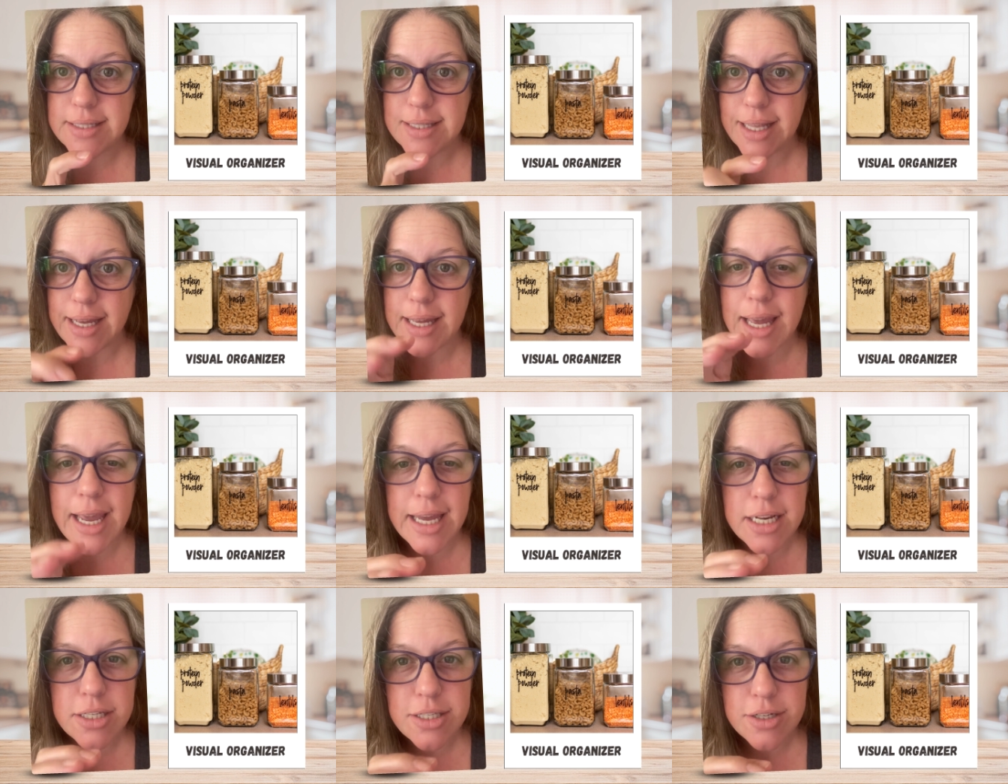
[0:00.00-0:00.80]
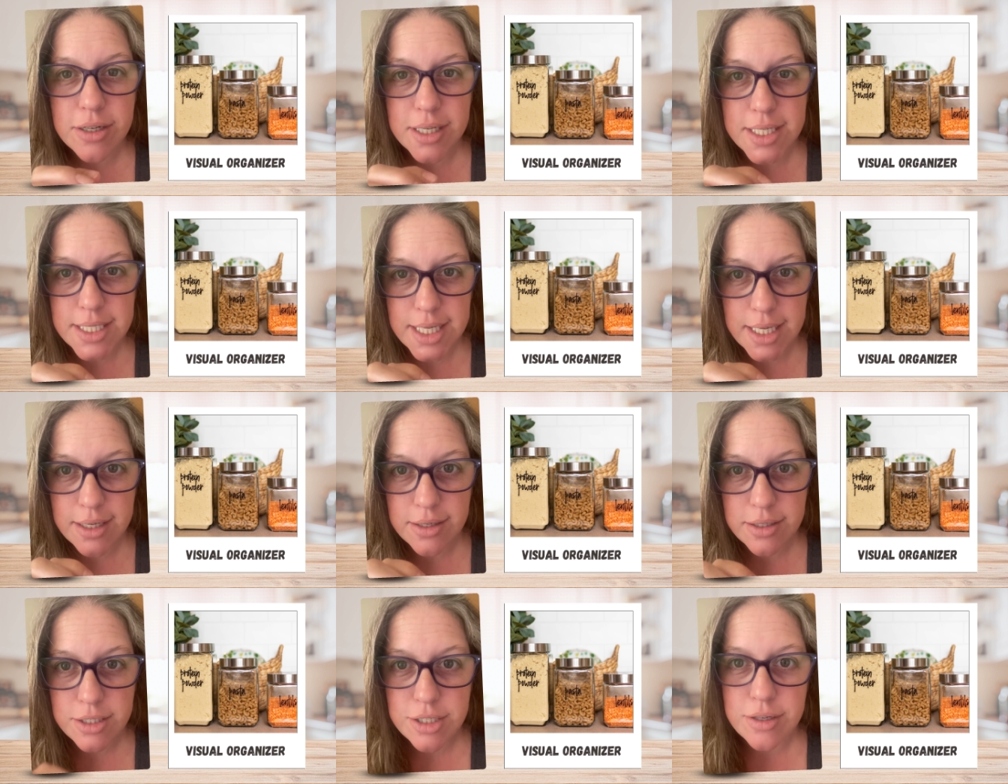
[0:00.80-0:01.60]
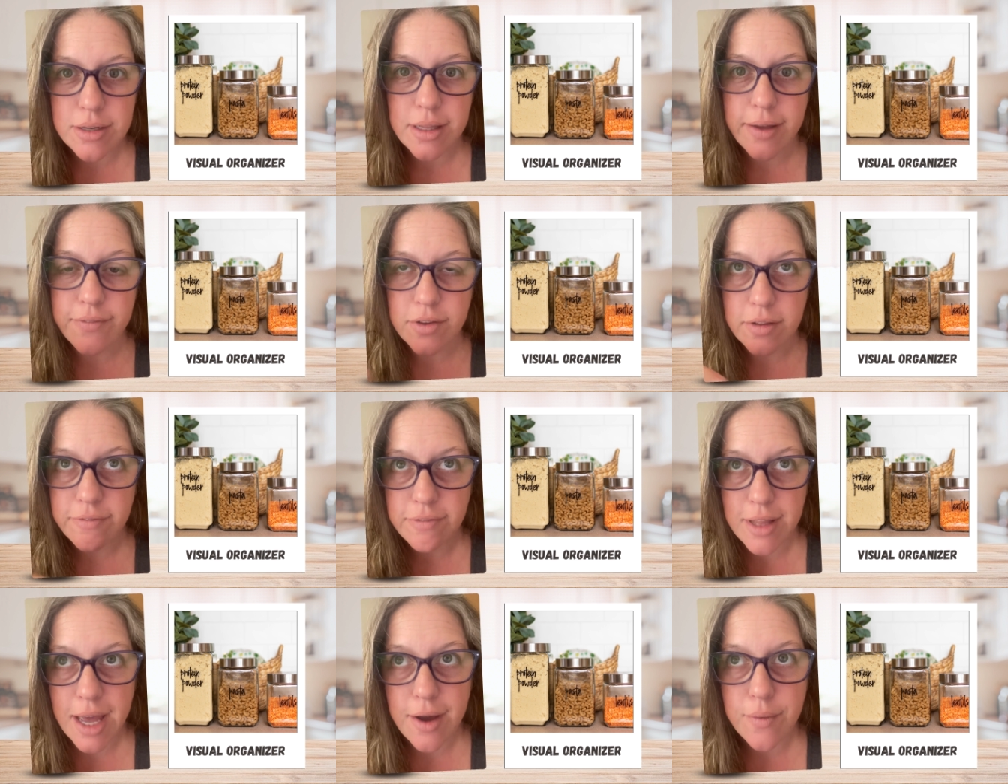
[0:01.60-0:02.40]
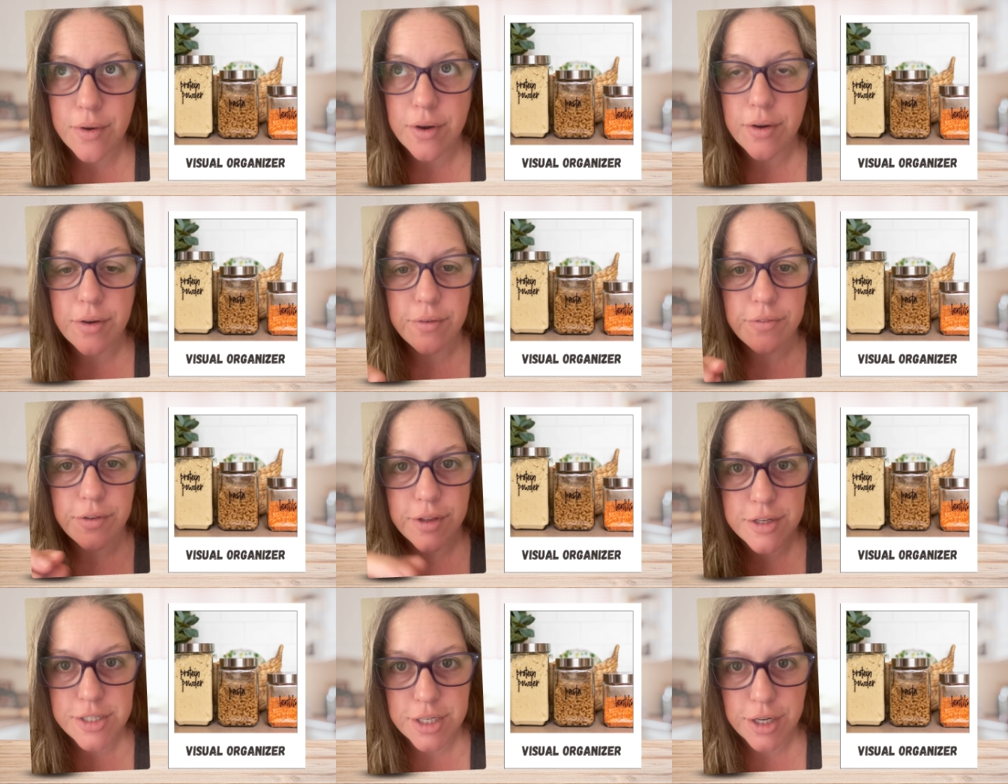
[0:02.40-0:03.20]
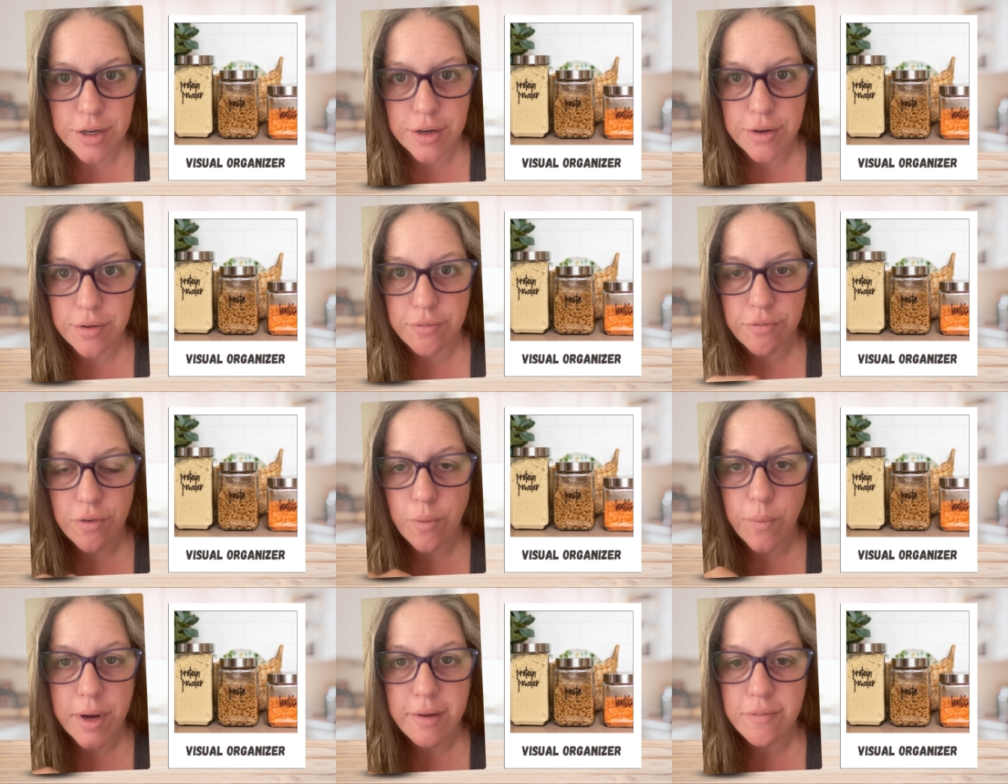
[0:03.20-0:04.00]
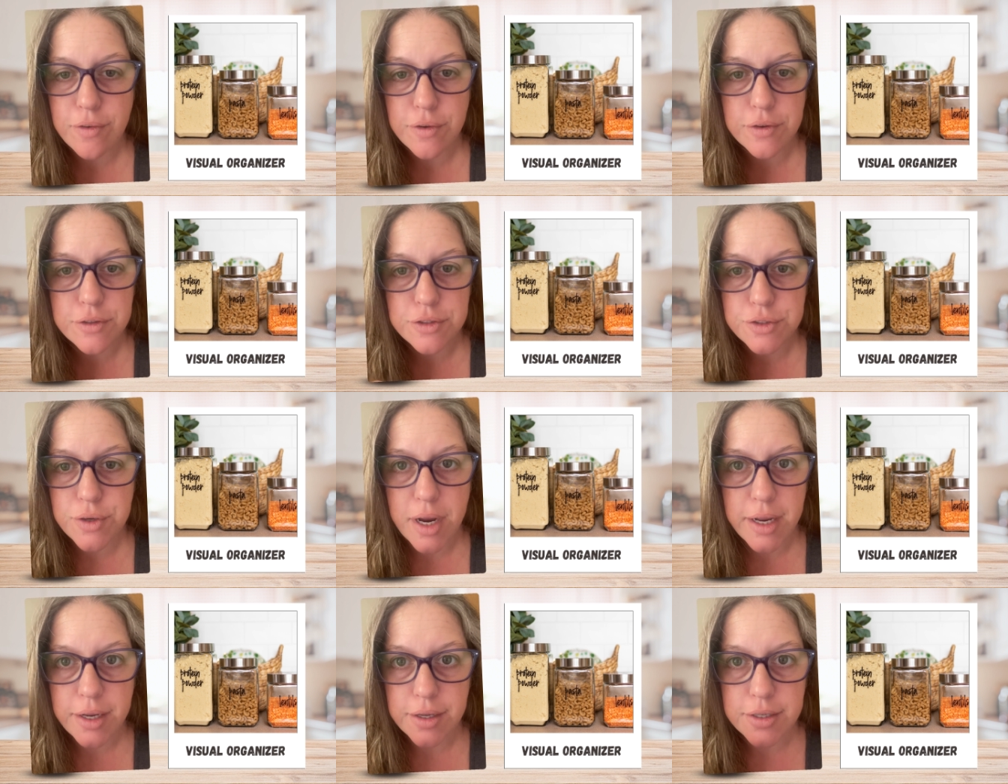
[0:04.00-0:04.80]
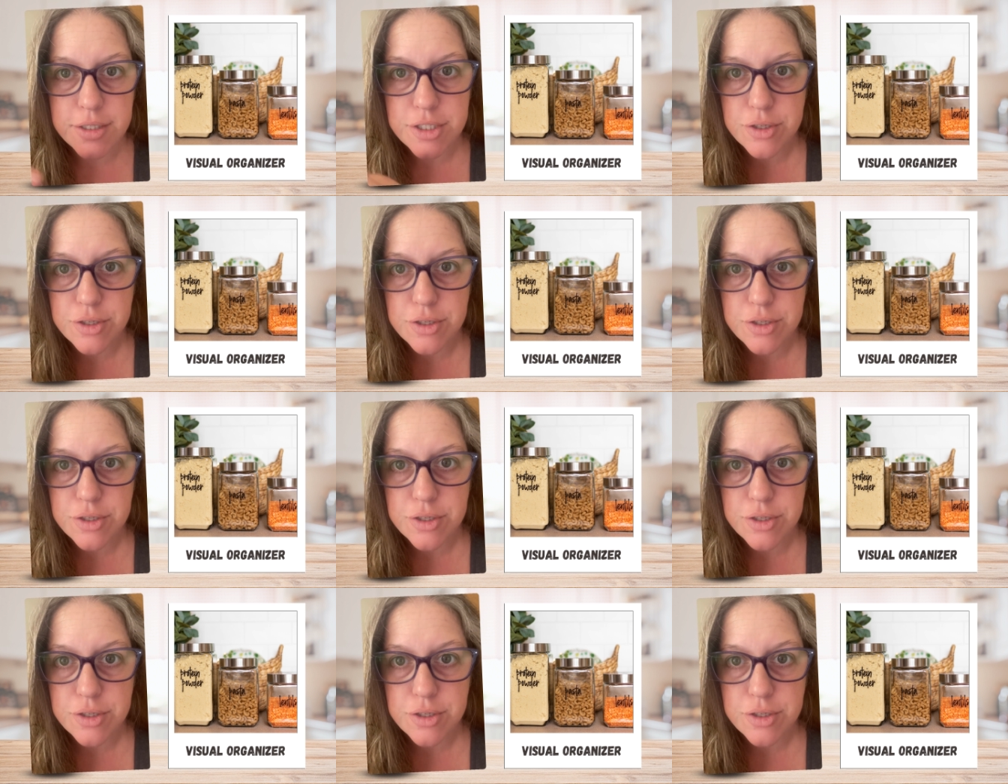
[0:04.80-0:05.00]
like canister containers, you know, like for the flour or for the sugar or for whatever dry goods,